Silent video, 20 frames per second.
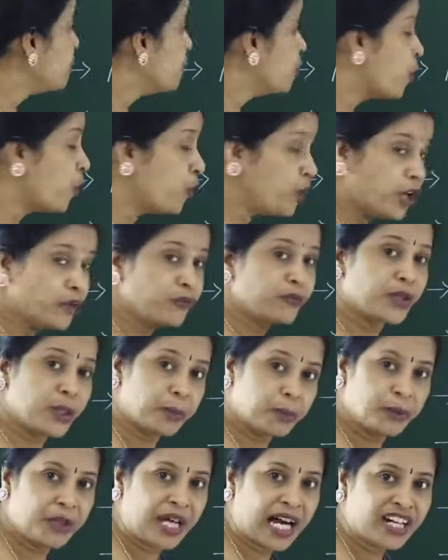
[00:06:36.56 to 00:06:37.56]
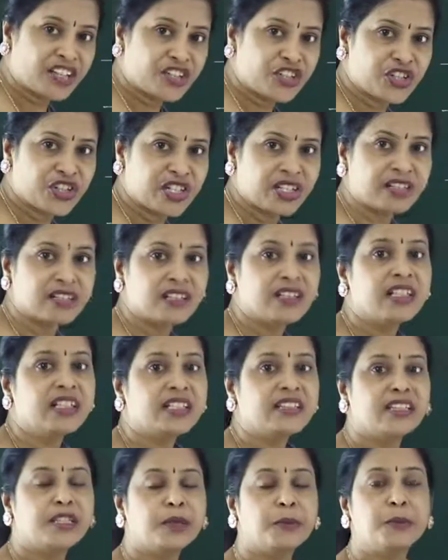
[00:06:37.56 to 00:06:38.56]
mode of reproduction,
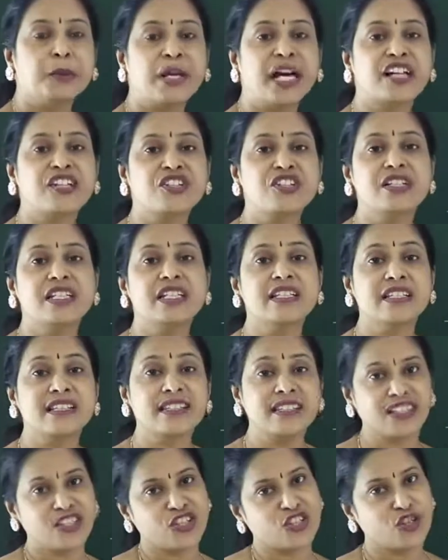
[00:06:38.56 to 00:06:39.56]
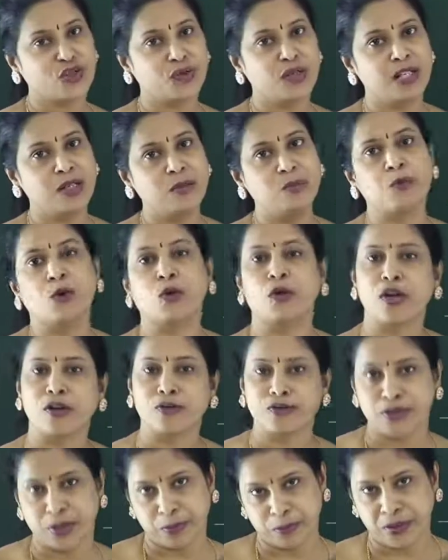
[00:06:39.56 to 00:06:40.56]
the reproduction is sexual mode
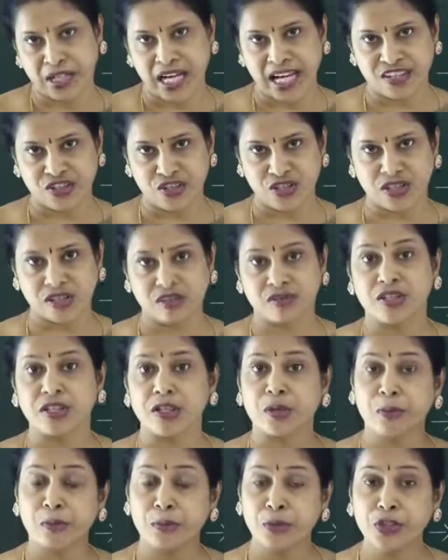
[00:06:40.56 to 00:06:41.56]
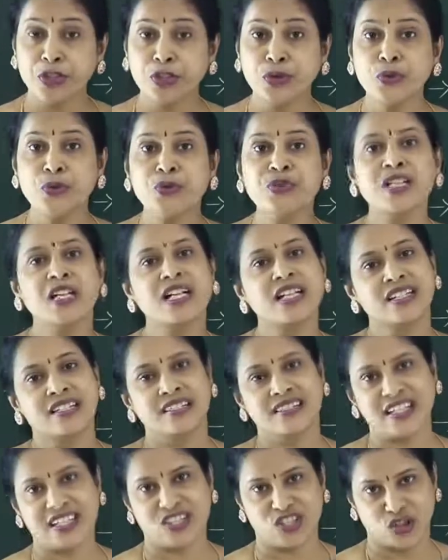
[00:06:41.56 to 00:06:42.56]
of reproduction. They reproduce
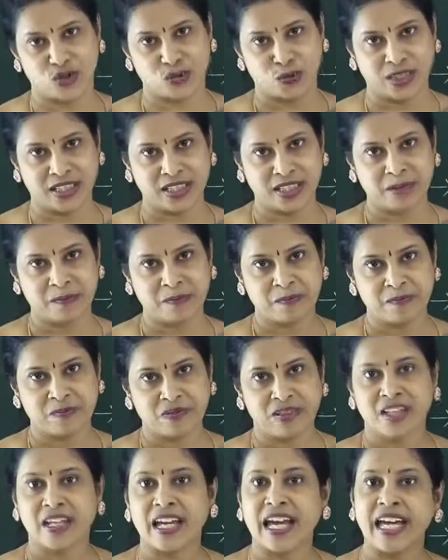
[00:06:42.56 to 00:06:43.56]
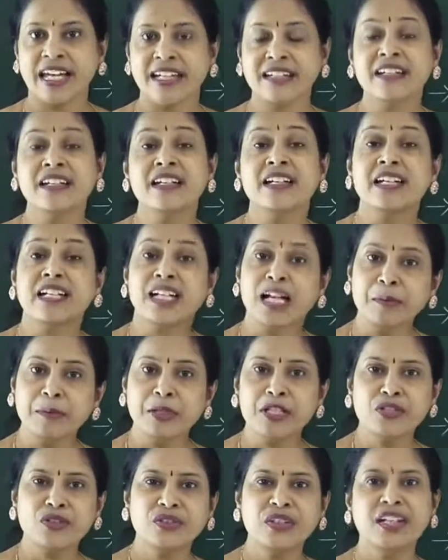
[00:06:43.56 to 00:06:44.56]
sexually. And coming
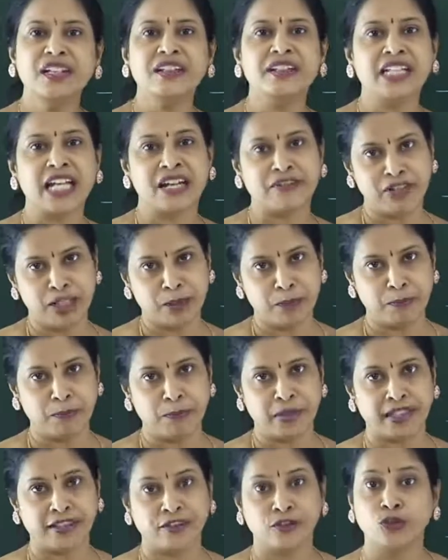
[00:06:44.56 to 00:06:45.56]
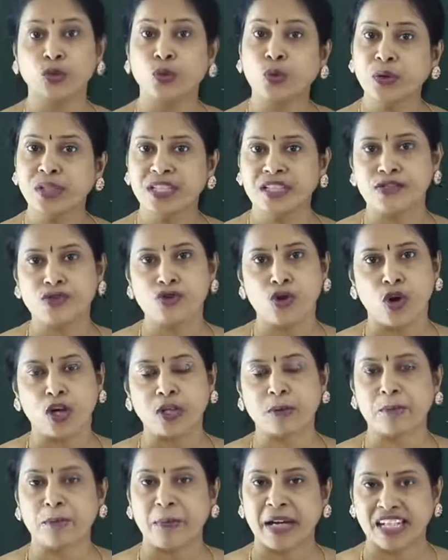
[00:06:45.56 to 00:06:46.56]
to their development, though it's
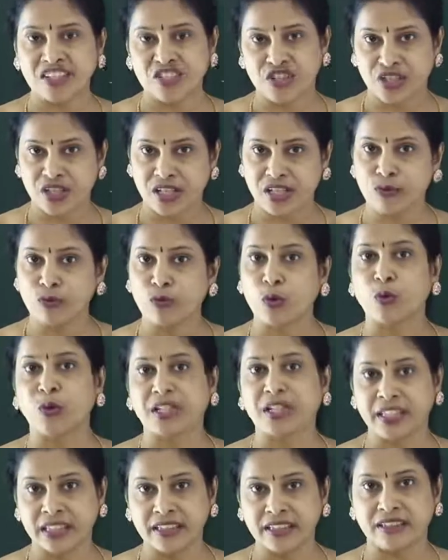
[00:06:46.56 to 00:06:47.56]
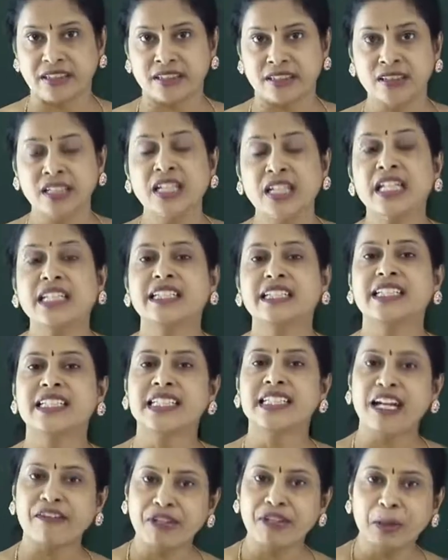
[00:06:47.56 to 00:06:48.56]
not mentioned over here, the
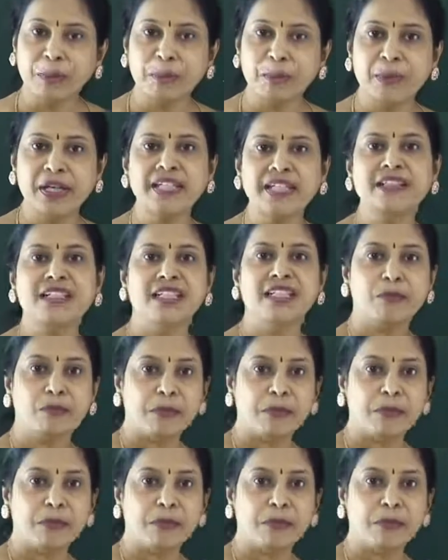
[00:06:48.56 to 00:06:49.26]
development in the